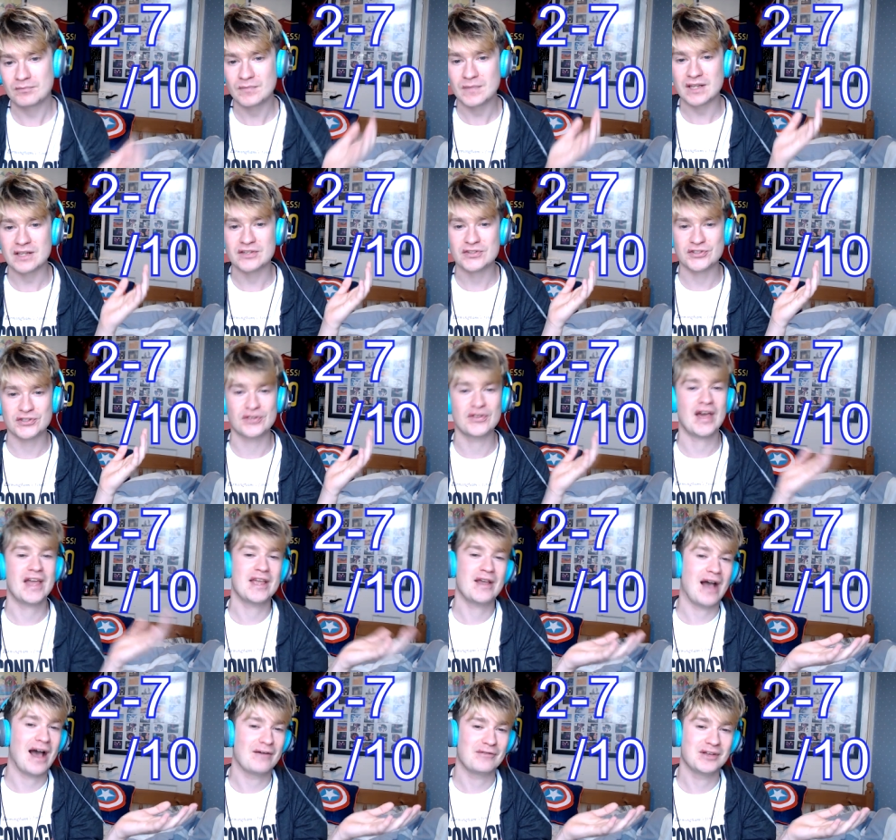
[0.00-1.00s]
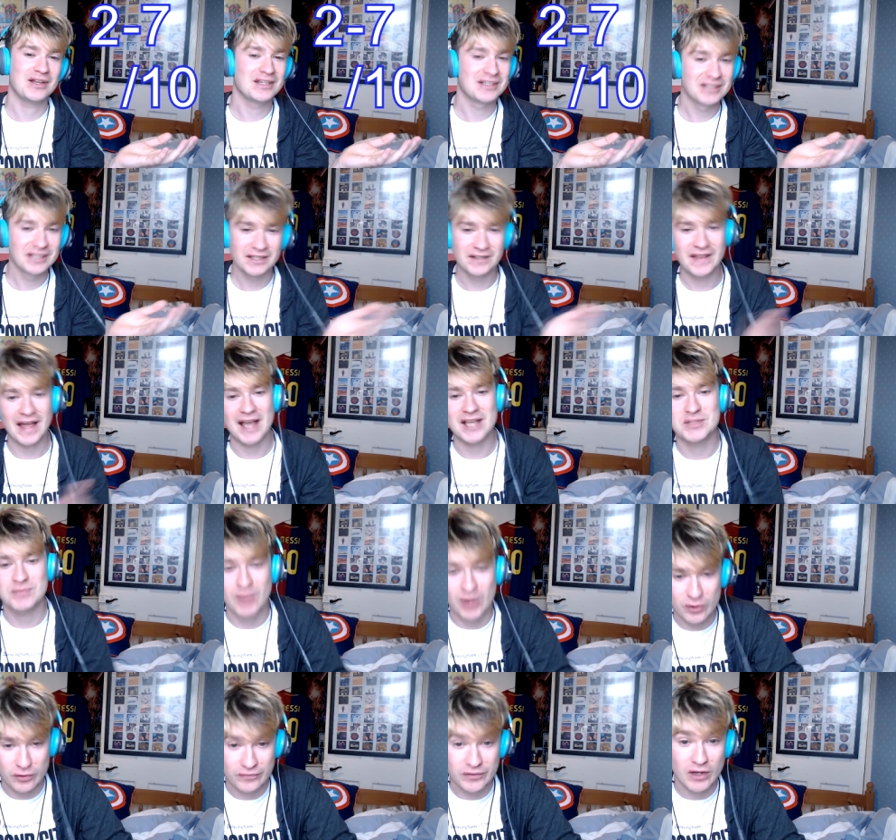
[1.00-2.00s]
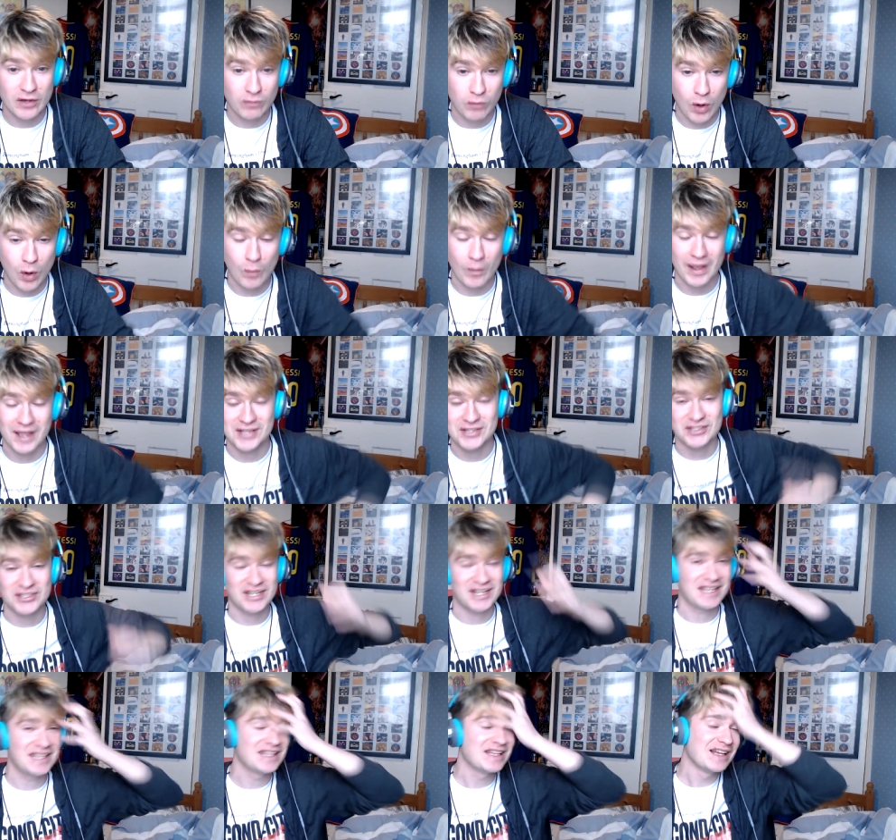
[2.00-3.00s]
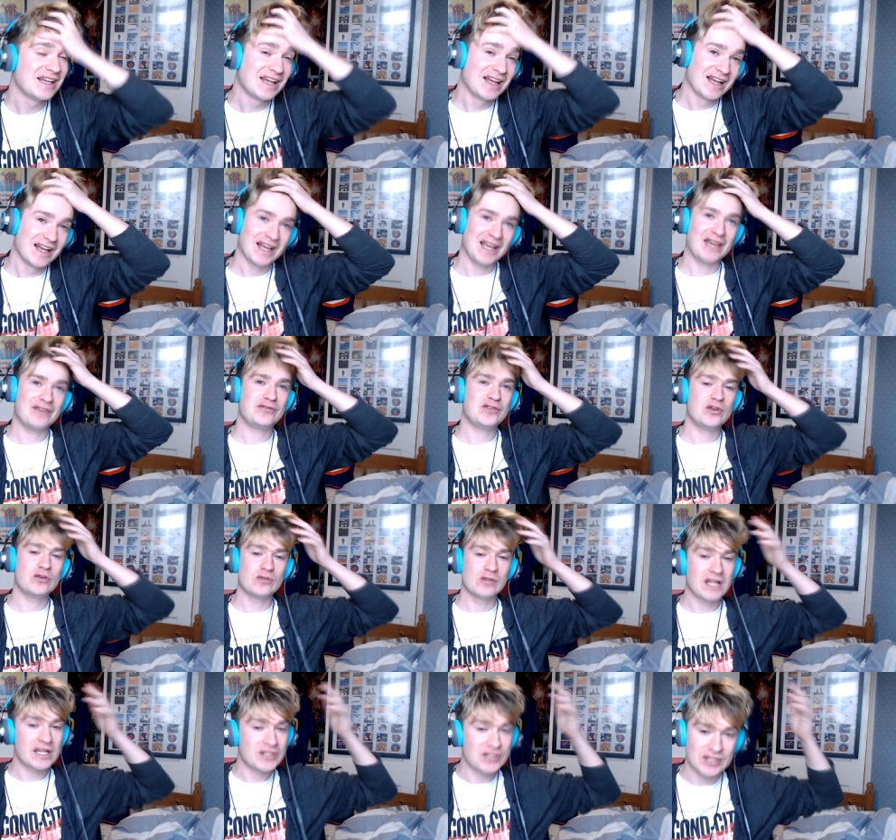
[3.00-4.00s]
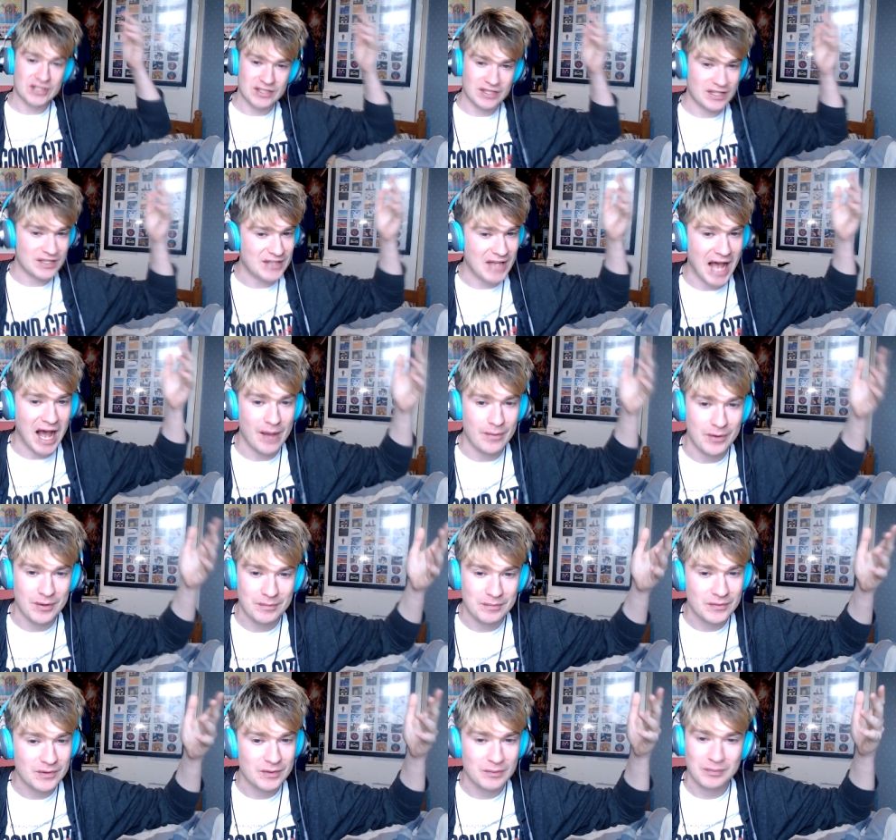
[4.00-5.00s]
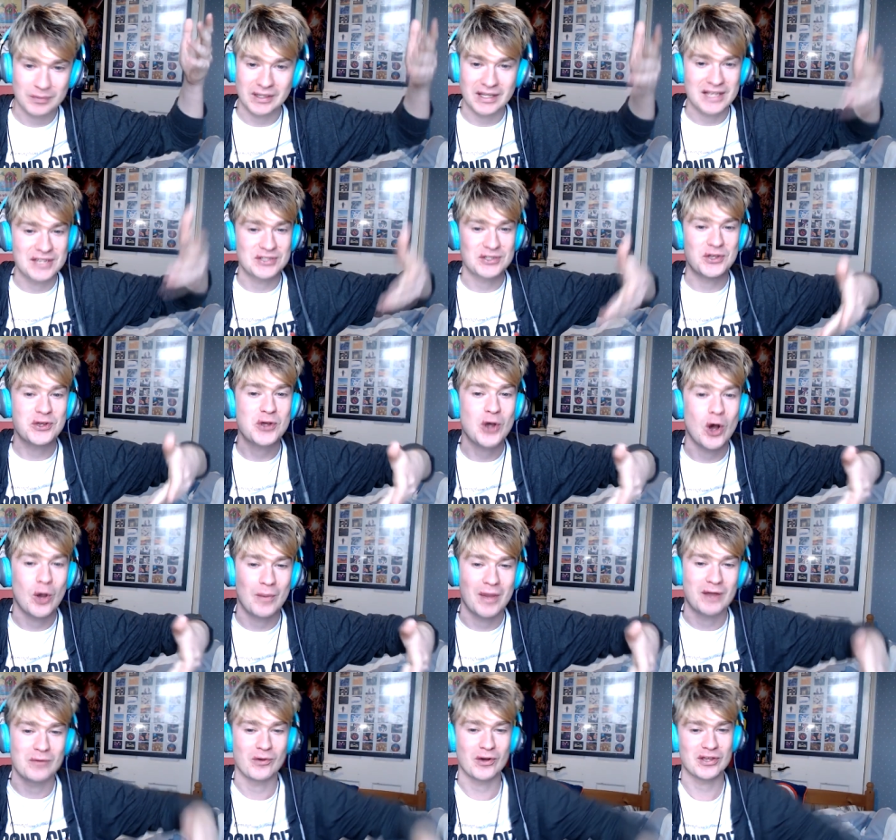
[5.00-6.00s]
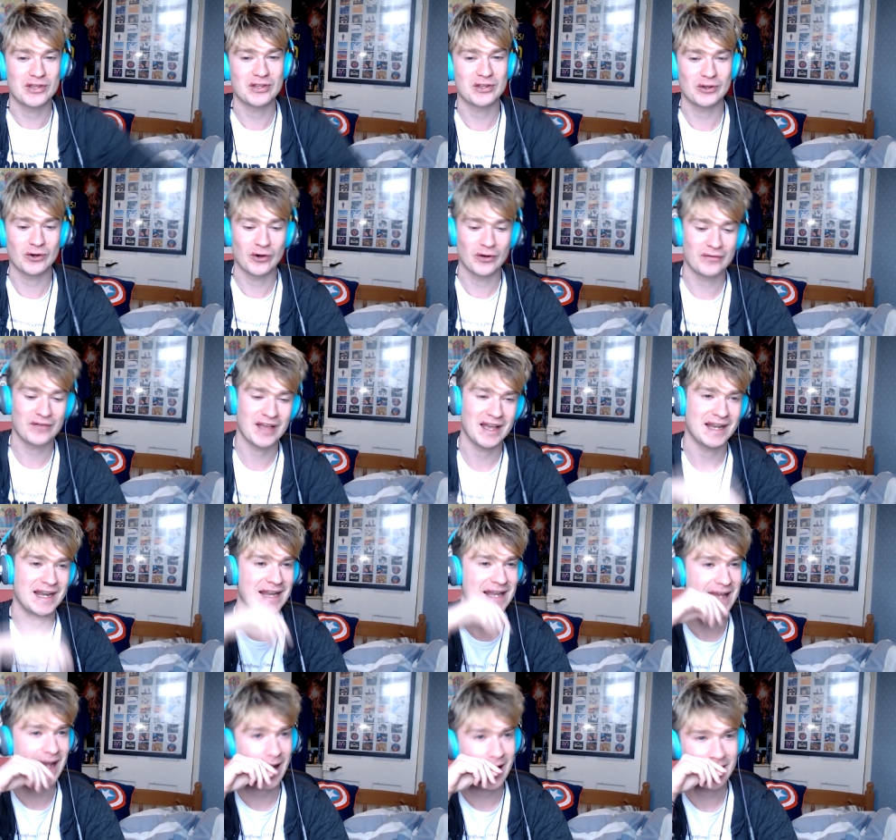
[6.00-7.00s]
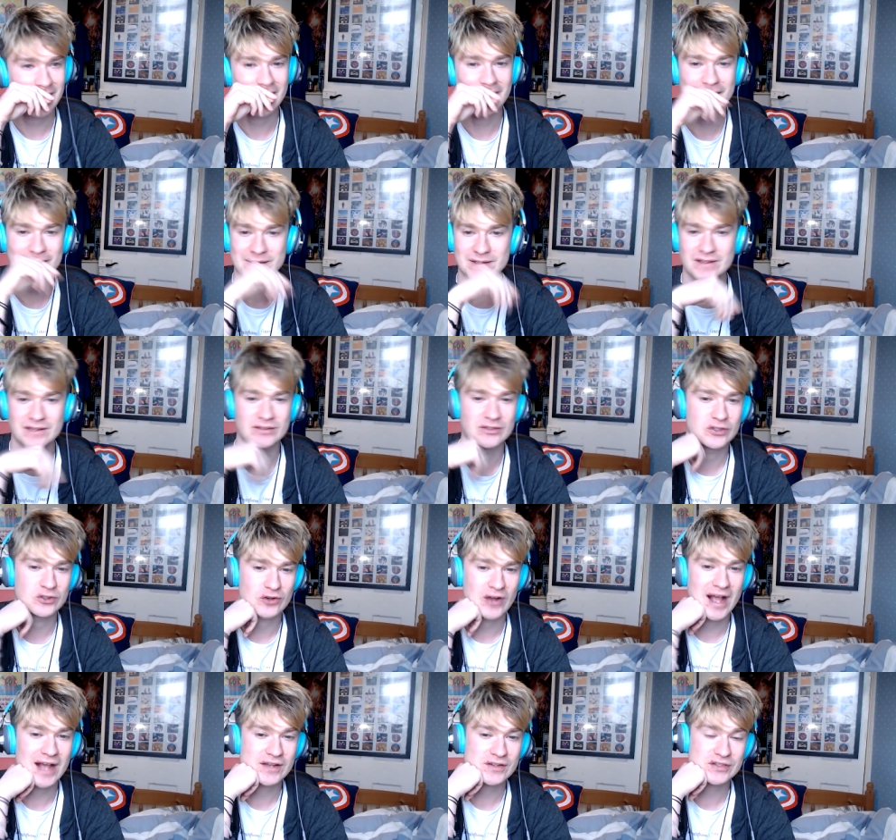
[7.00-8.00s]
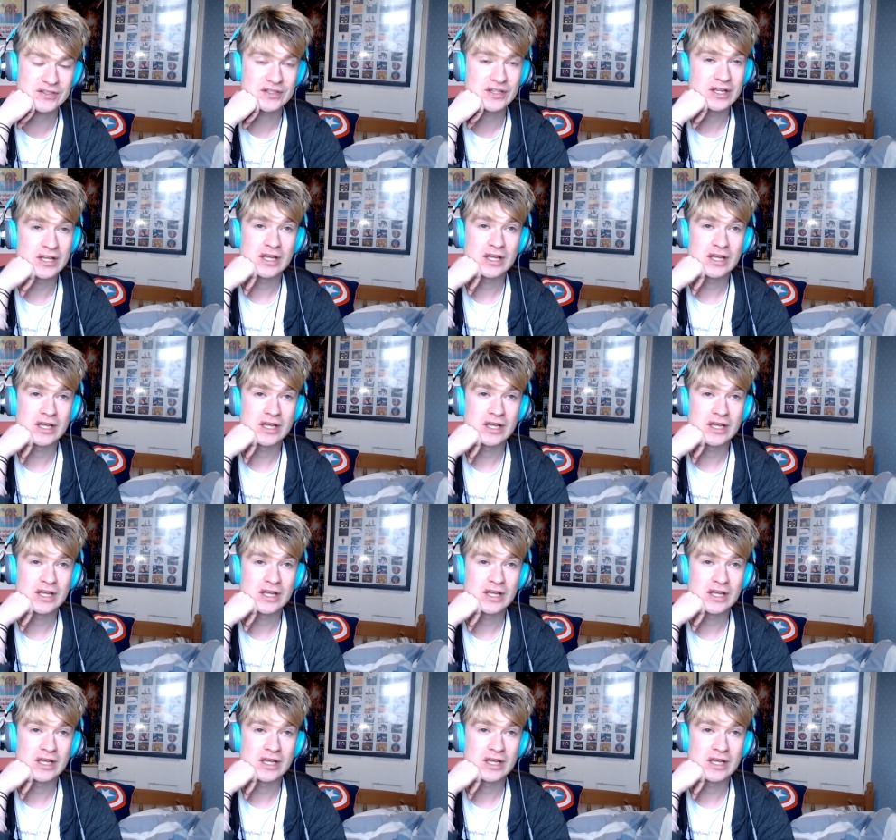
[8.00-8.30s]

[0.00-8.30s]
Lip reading: So there you have it. That is my review of One Wayne G. If you listen to this album, please do comment what you thought of it and any highlight tracks.